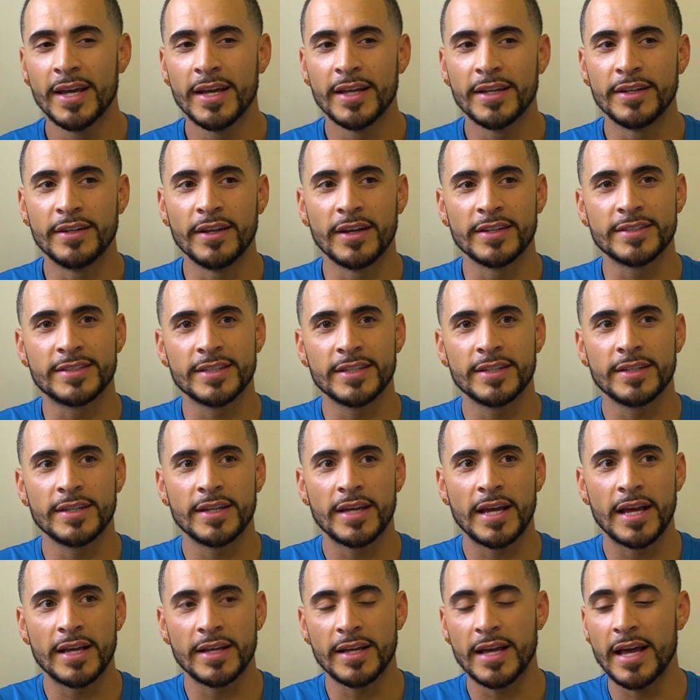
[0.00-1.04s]
does
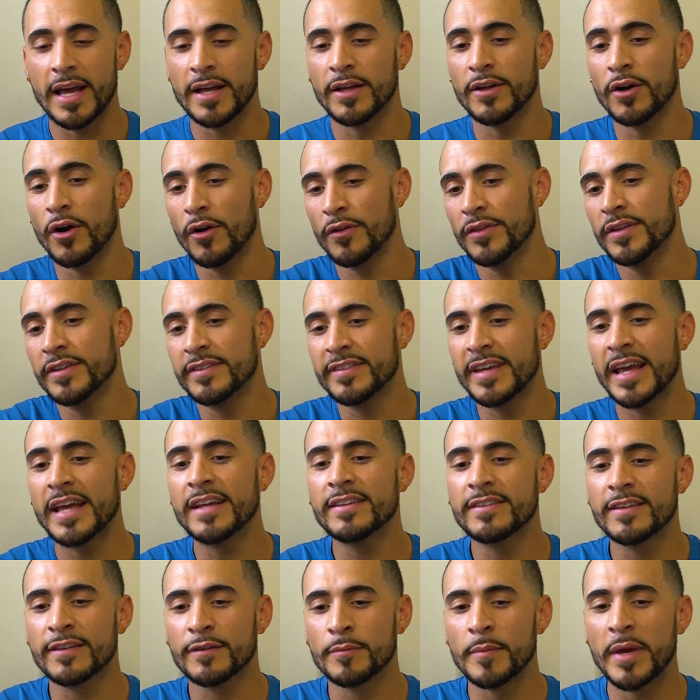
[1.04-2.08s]
it are the
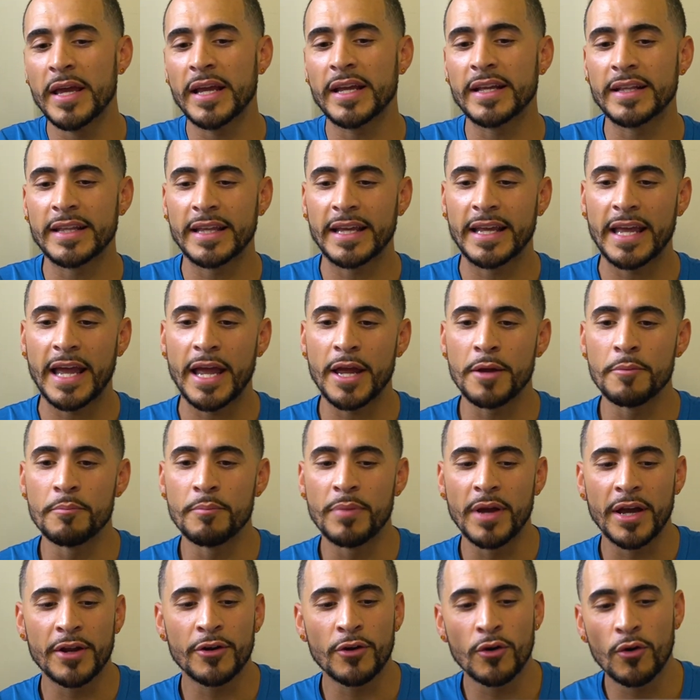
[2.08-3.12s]
changes making the game
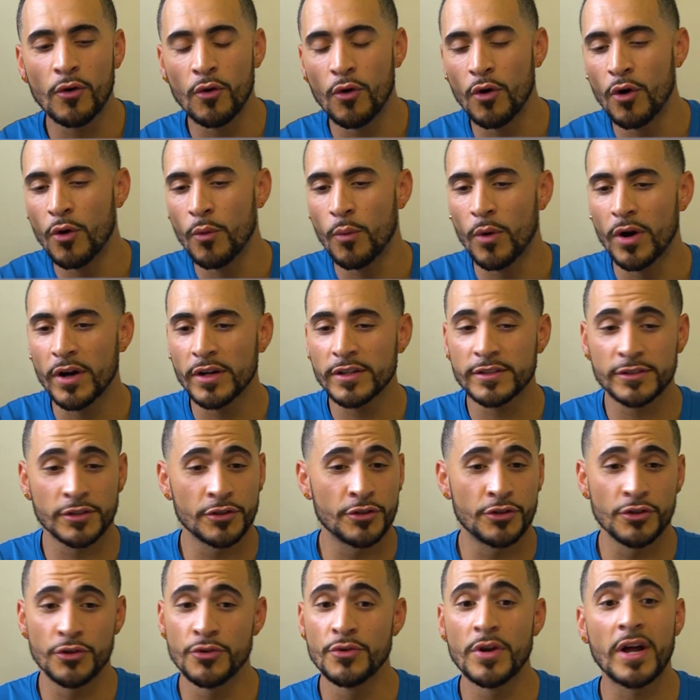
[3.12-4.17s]
better or worse, or
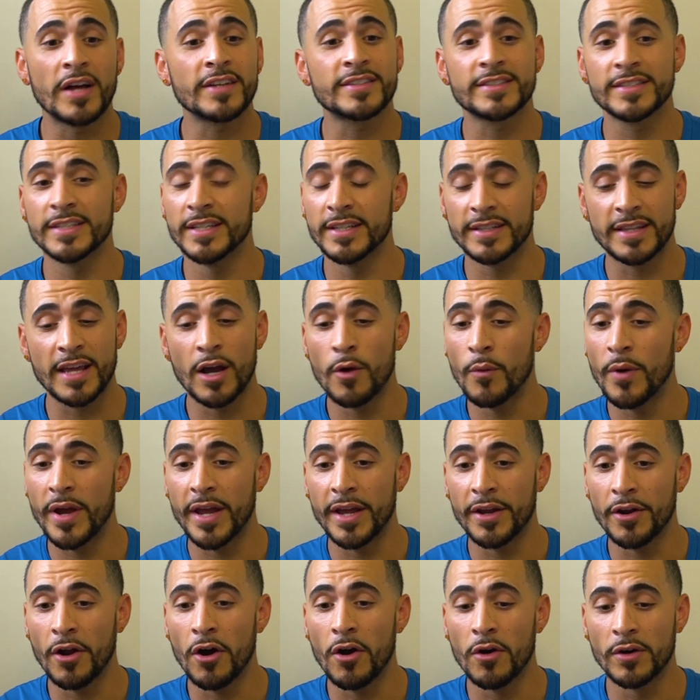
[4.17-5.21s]
do you not see it that way
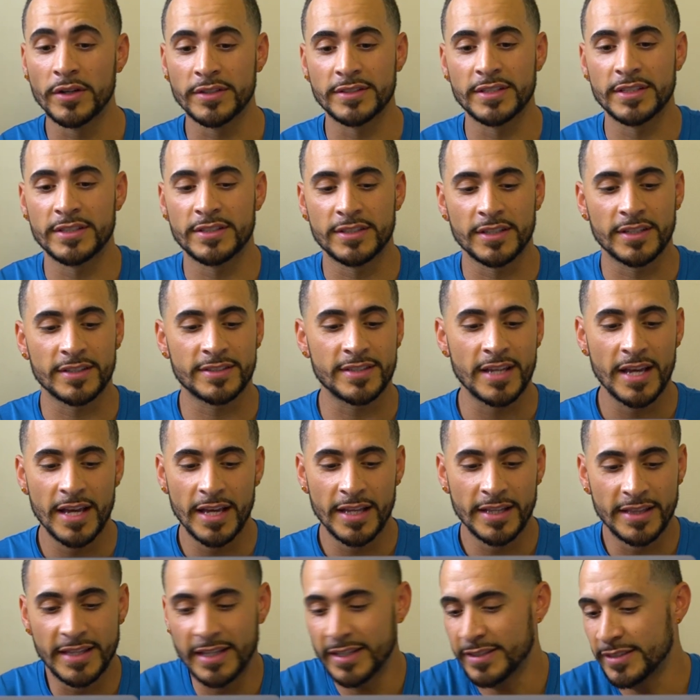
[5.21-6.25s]
at all? Is it just
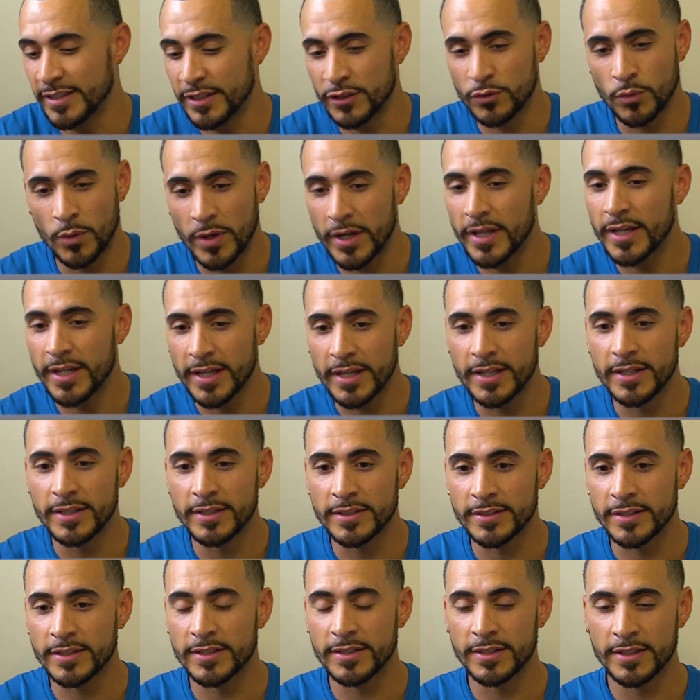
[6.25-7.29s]
this is what it
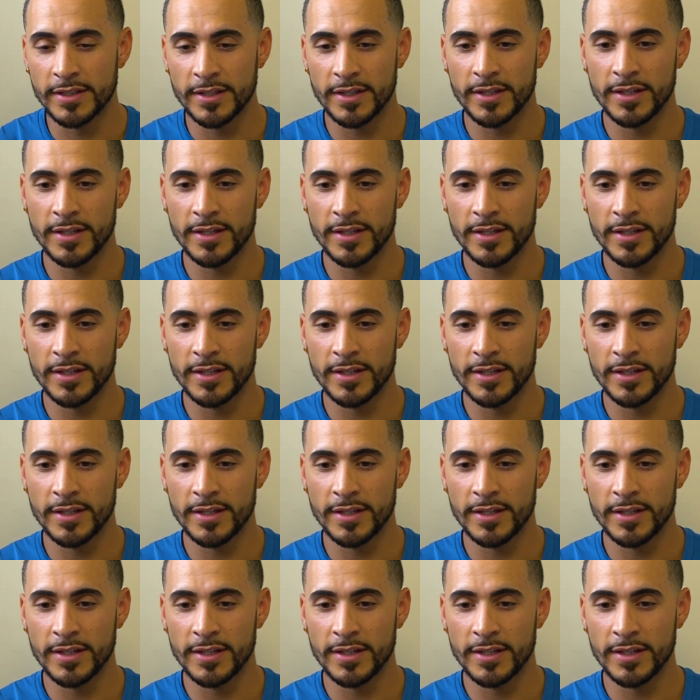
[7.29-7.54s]
is, and